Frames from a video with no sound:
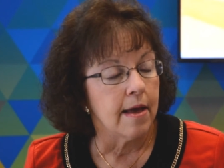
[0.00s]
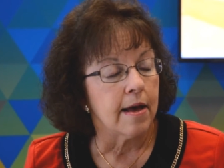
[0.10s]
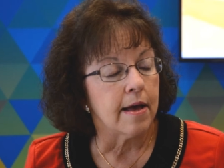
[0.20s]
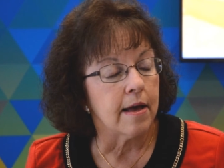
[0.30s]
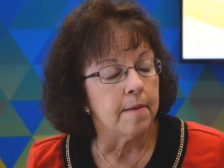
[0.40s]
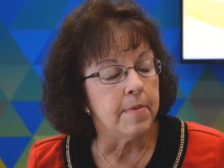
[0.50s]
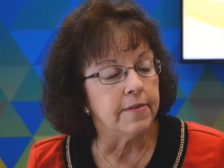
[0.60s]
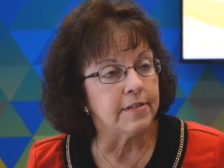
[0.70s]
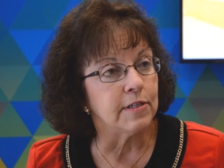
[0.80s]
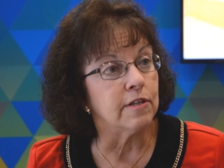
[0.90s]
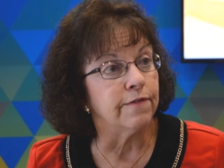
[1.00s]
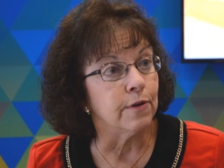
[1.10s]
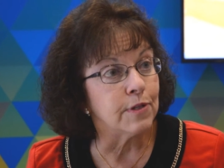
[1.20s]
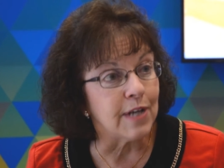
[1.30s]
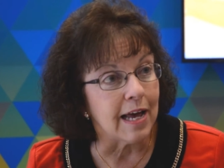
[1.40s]
Um, this is the
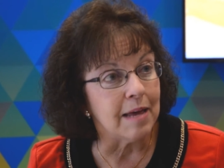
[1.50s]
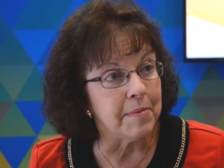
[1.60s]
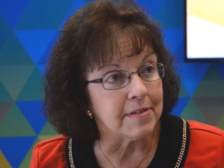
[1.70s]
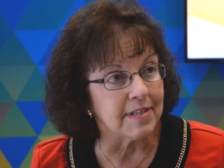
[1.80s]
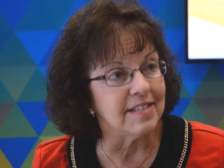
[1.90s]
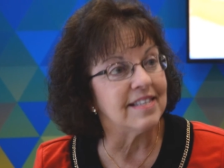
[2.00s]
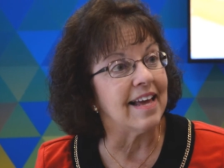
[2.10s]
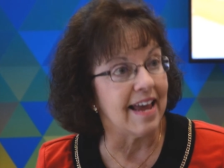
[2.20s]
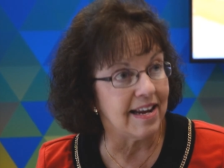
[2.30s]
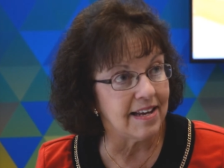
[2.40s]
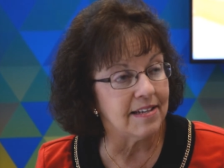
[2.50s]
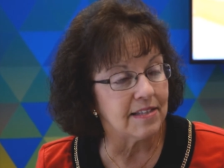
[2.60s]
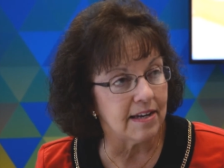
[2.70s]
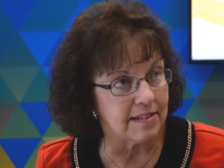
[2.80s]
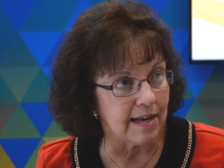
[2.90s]
first time since the 80s
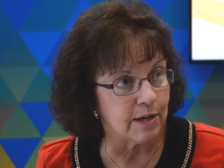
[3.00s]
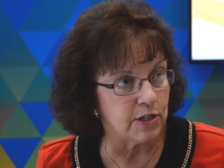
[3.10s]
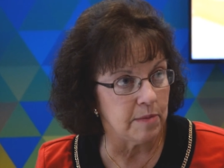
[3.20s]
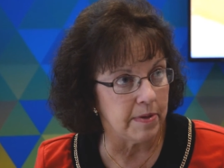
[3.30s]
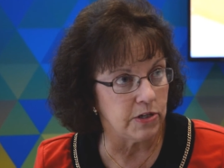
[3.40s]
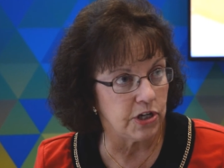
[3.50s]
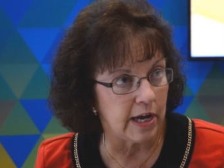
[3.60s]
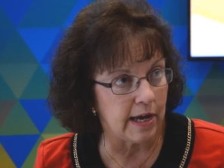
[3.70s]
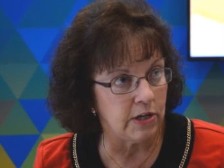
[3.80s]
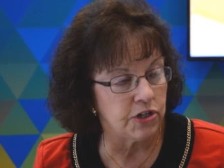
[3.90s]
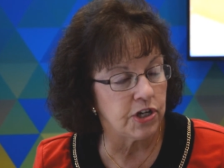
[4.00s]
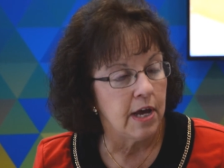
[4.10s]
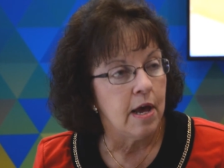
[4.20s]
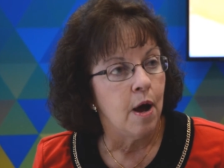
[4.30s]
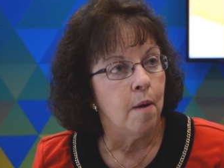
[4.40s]
that it's actually been changed.
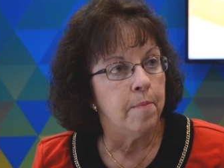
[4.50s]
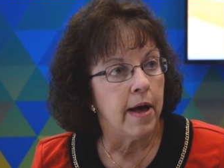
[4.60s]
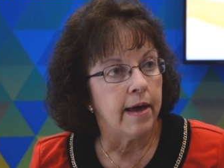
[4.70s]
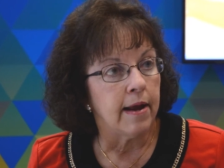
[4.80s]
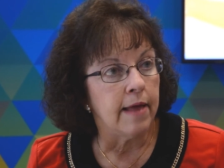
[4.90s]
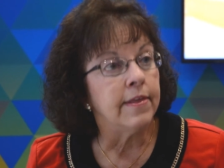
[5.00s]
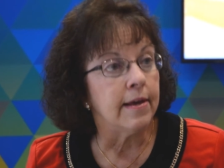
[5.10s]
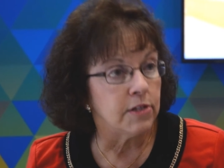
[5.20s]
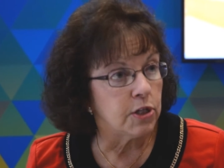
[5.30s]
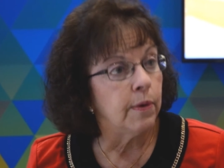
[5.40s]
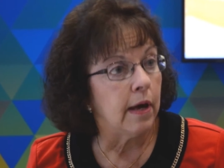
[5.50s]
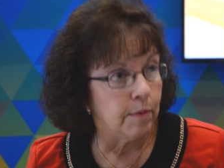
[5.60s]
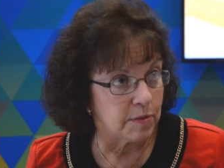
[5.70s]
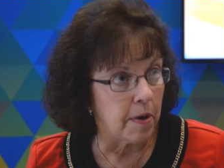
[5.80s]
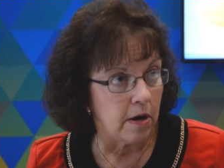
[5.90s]
But, and the NCUA
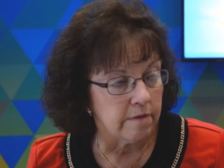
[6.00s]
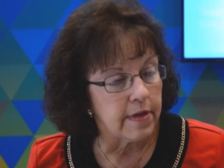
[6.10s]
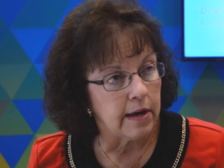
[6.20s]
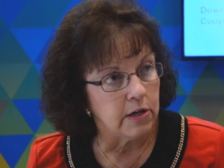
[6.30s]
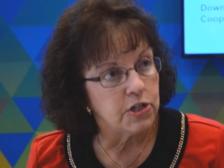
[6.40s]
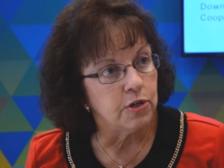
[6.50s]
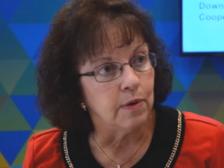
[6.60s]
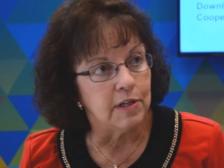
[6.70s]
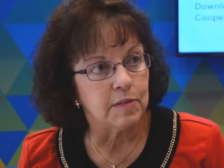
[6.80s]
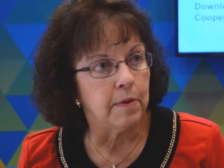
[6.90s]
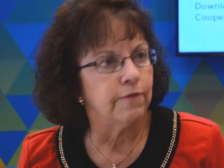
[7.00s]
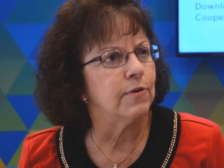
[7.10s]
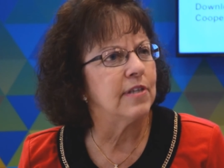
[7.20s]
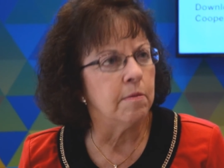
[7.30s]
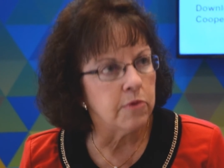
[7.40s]
was part of that issuance, but for
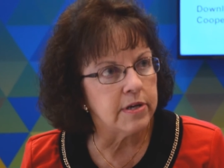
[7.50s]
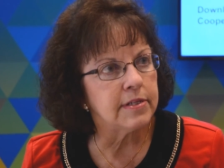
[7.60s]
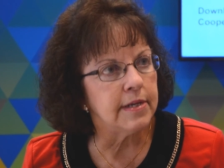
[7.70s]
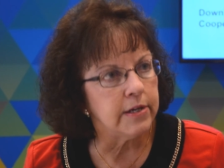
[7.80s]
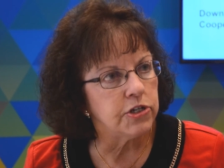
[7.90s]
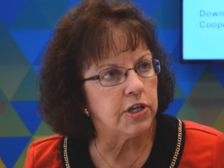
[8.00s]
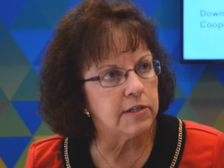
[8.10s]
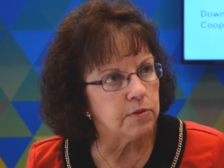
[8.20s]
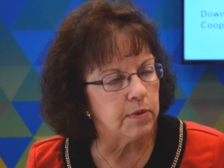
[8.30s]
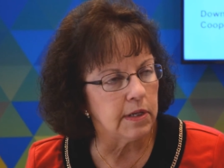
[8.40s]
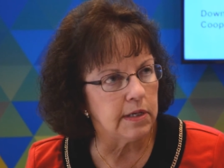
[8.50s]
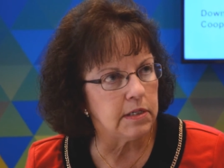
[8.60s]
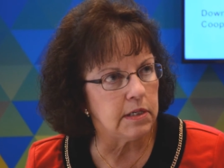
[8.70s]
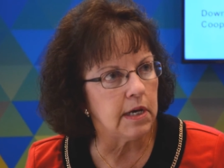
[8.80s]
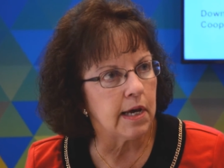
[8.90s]
some reason it just really
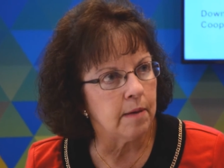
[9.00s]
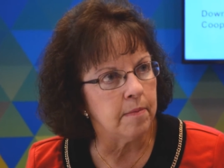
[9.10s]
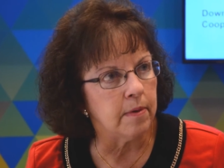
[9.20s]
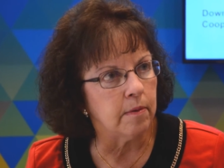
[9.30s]
um,